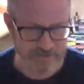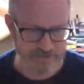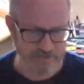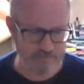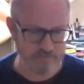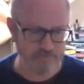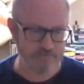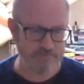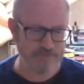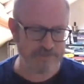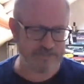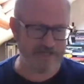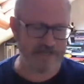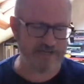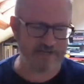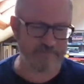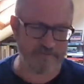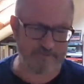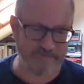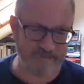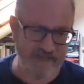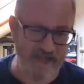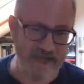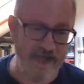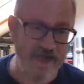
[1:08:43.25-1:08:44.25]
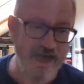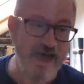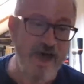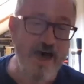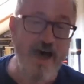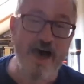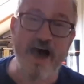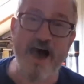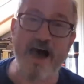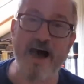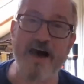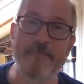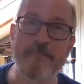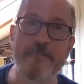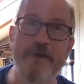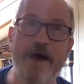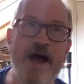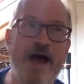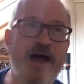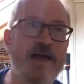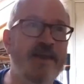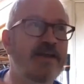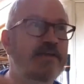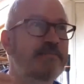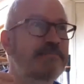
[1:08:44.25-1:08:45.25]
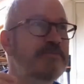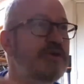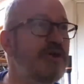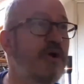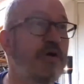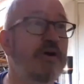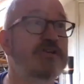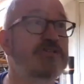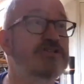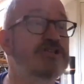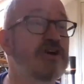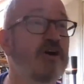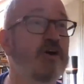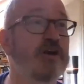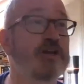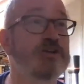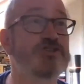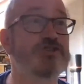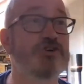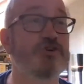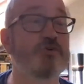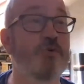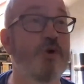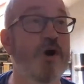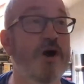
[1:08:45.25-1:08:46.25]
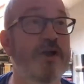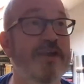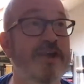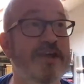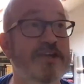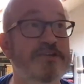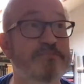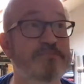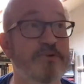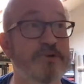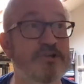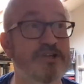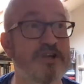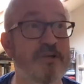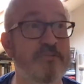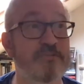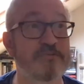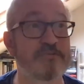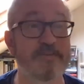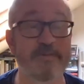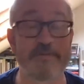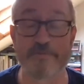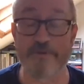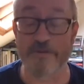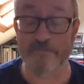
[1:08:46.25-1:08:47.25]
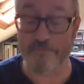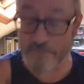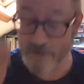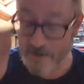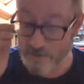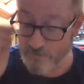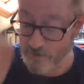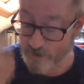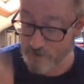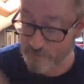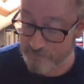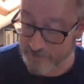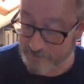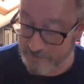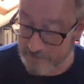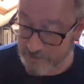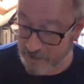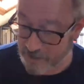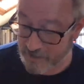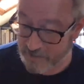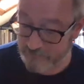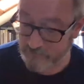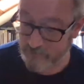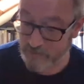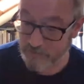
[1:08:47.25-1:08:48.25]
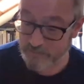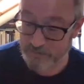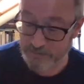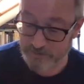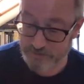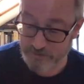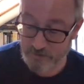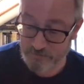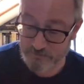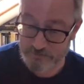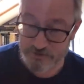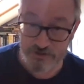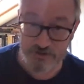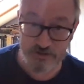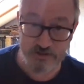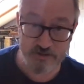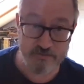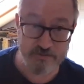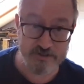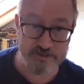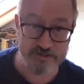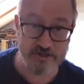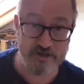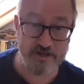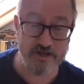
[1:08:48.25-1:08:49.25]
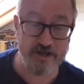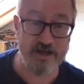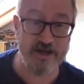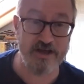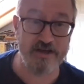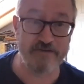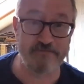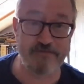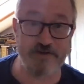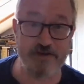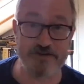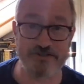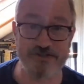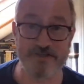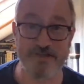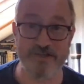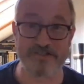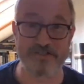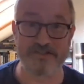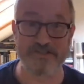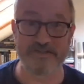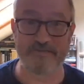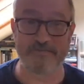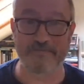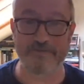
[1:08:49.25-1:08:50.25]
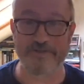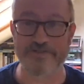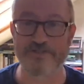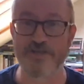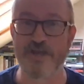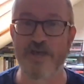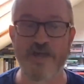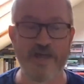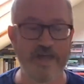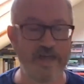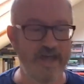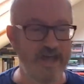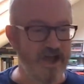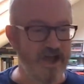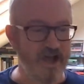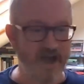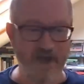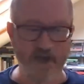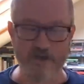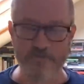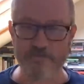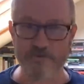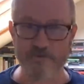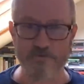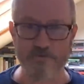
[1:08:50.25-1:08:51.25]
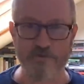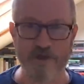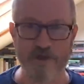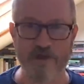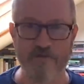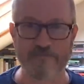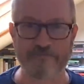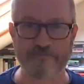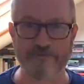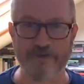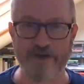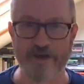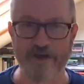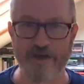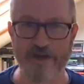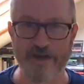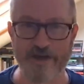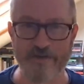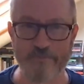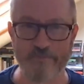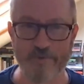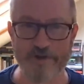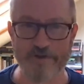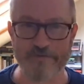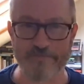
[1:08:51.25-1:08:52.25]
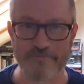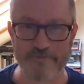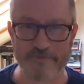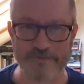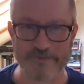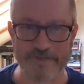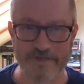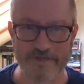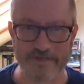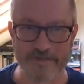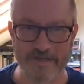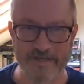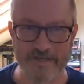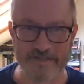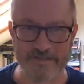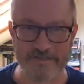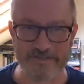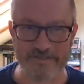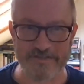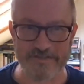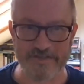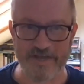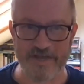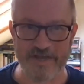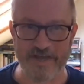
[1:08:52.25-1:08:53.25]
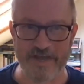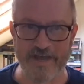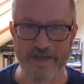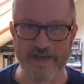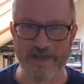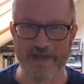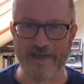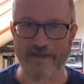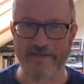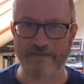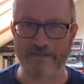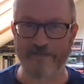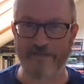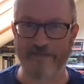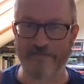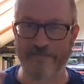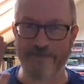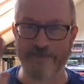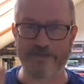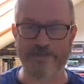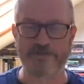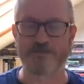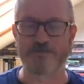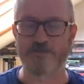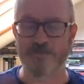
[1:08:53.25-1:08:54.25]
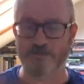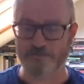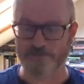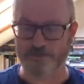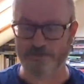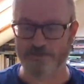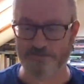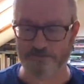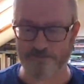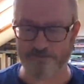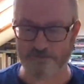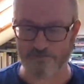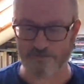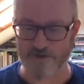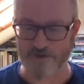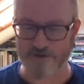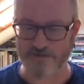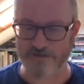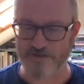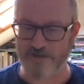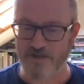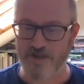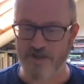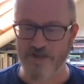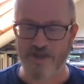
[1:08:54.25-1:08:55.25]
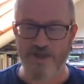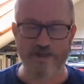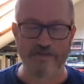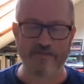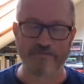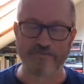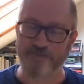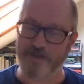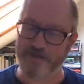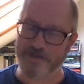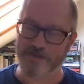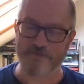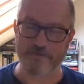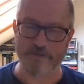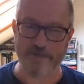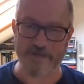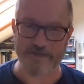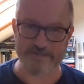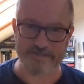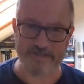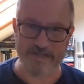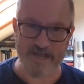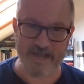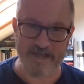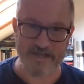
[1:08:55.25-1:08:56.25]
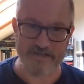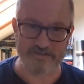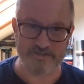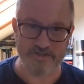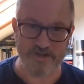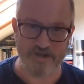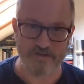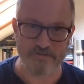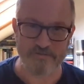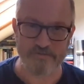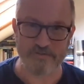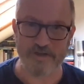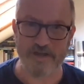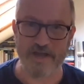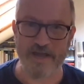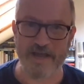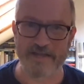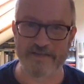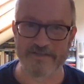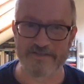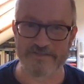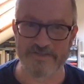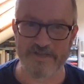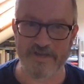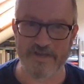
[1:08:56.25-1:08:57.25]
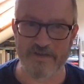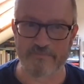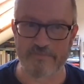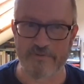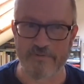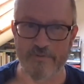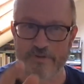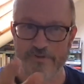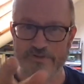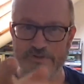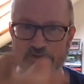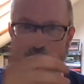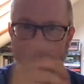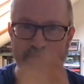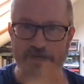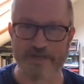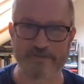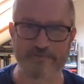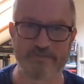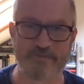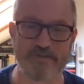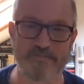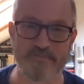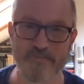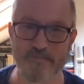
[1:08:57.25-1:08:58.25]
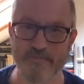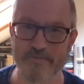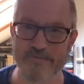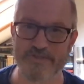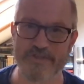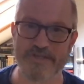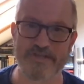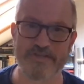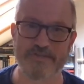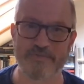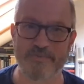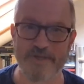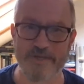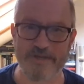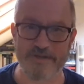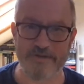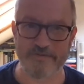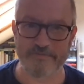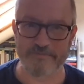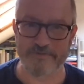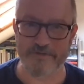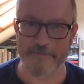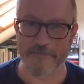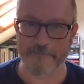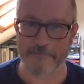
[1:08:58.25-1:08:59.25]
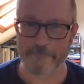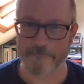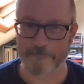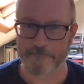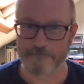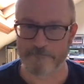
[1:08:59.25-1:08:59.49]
So we'll be dealing with that. Um, and I'm not entirely sure what our next book, Shambles, will be, but it may well be uh, Rupert Thomson, who is a, a, fascinating novelist. I hope you all have uh, wonderful Sundays. Uh, thank you to our producer, Trent. Thank you again to Cat and Jo. And uh, we won't see you next week, but we'll see you the week after.